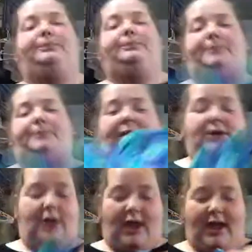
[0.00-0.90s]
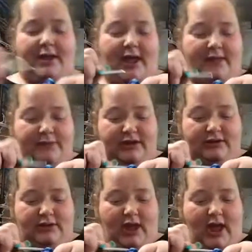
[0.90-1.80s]
but I make
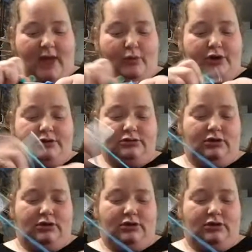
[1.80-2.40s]
I wanna